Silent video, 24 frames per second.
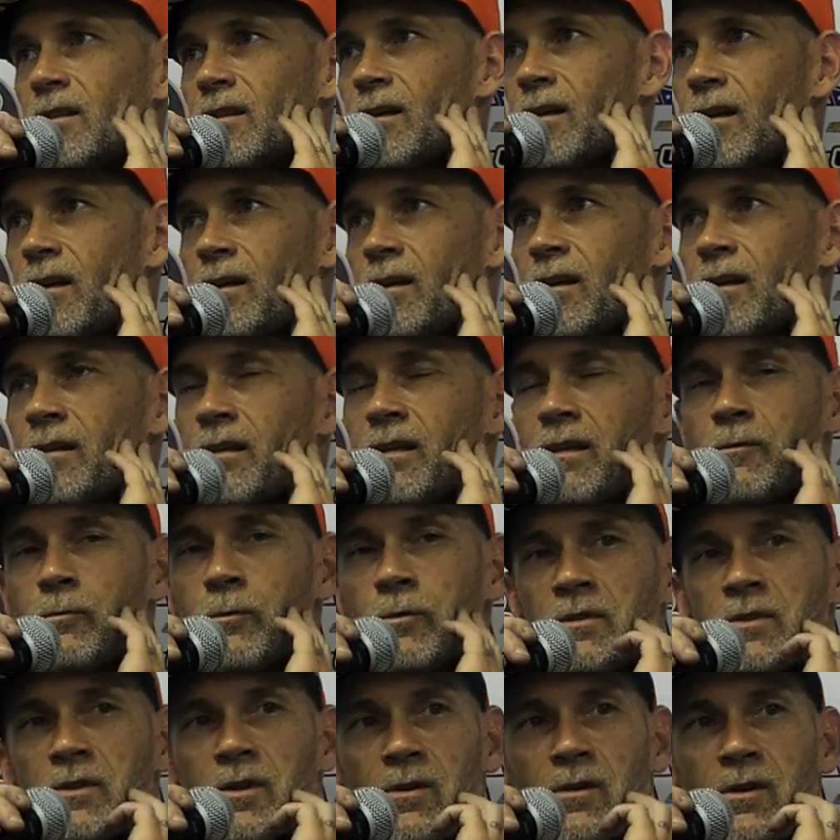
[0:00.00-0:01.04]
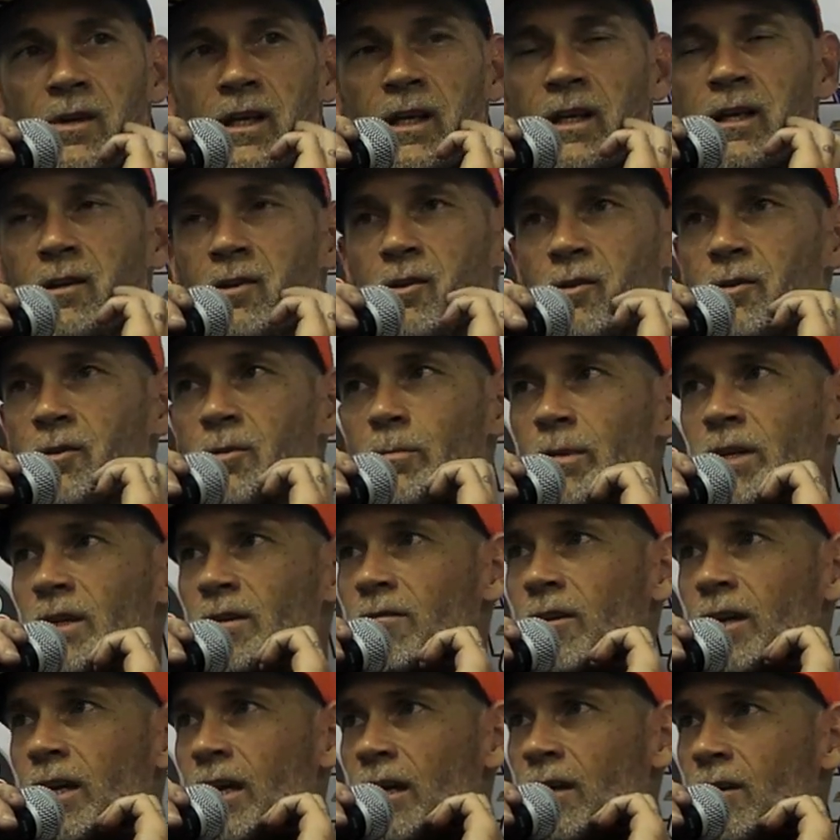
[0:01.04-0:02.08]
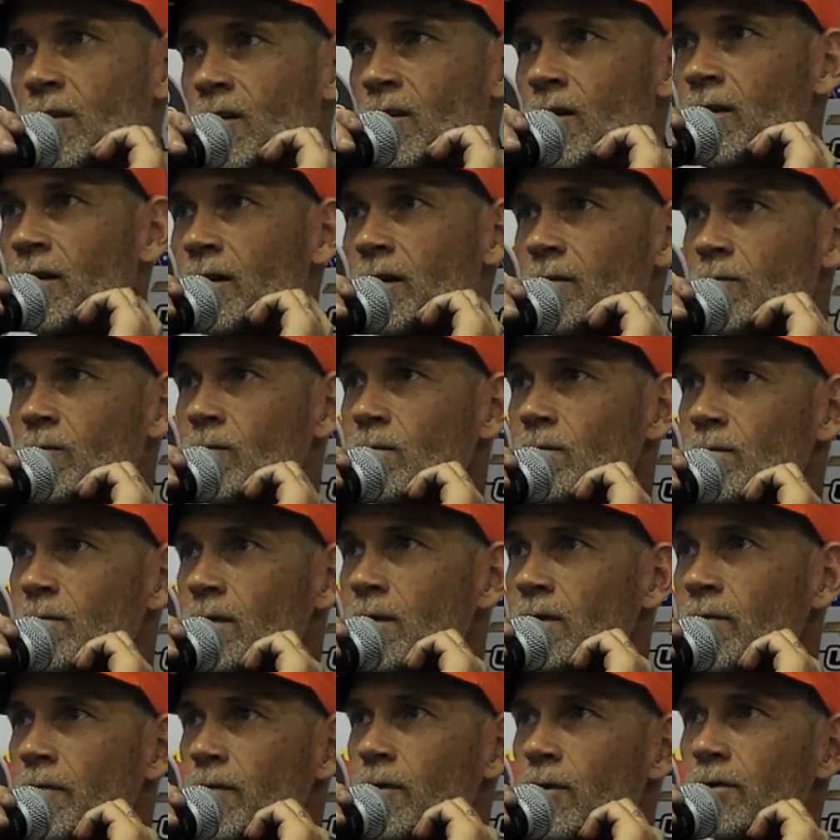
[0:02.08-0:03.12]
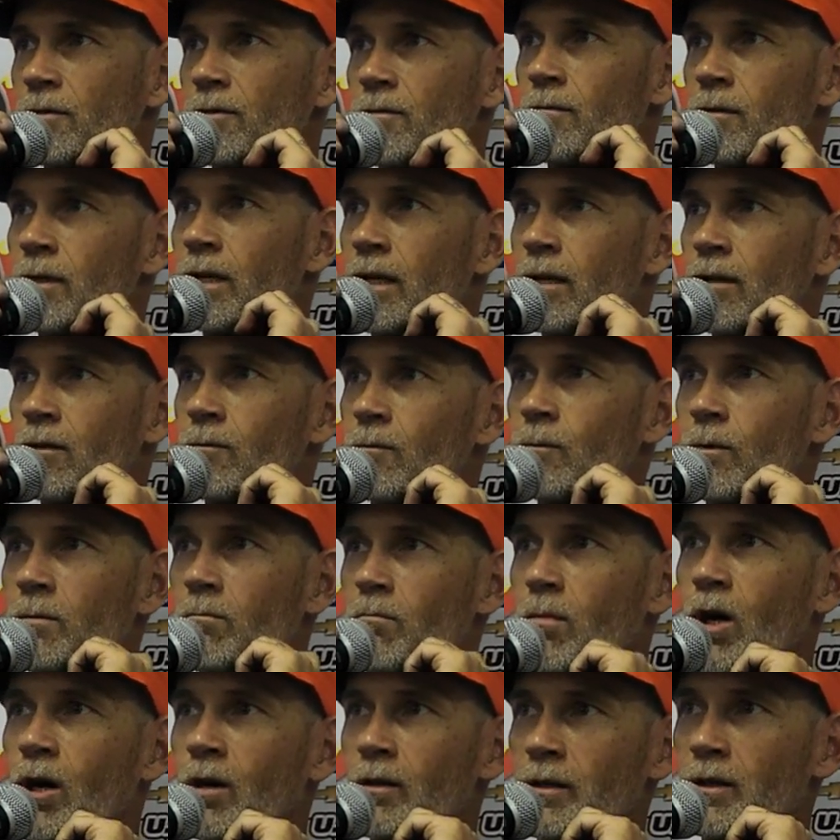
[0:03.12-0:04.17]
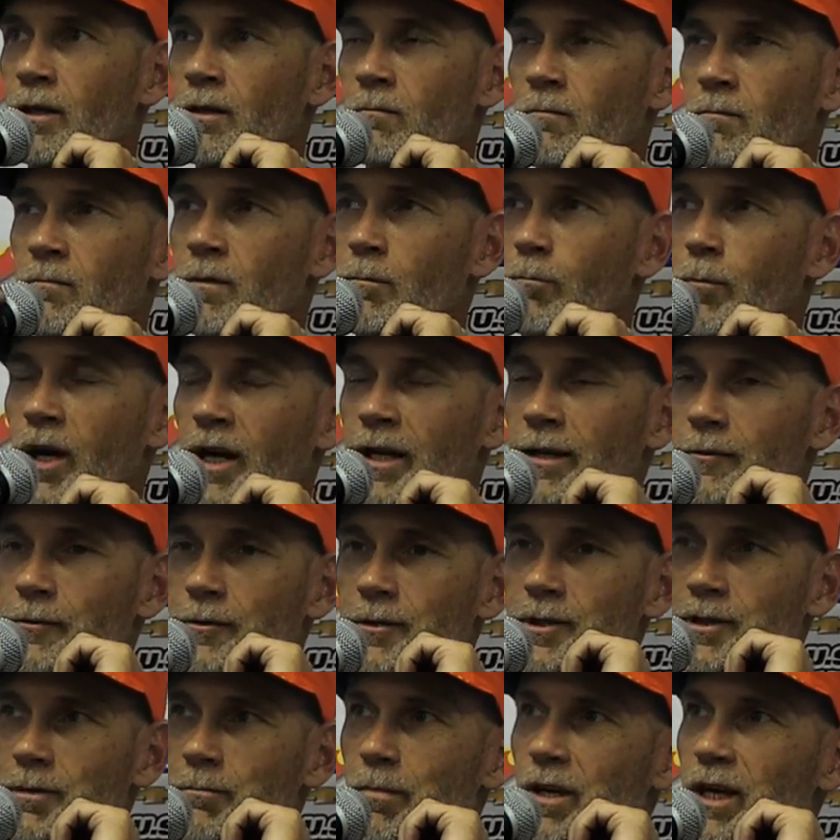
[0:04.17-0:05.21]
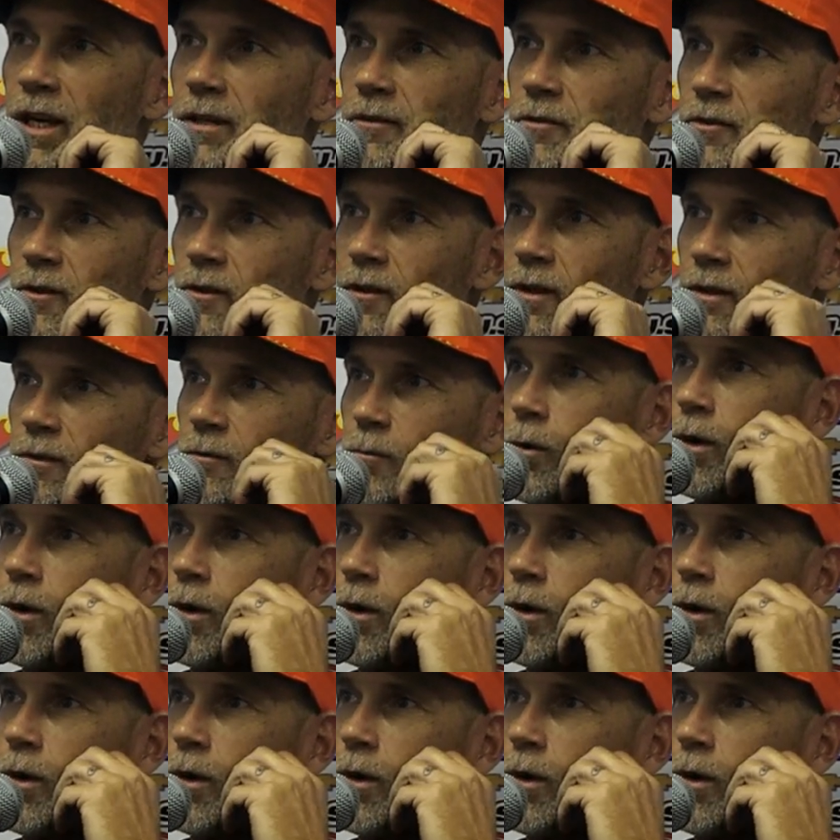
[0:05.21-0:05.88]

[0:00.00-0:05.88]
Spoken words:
I think we're starting to get a little bit of a handle on it. The first round, we bogged the bike really bad, so that's why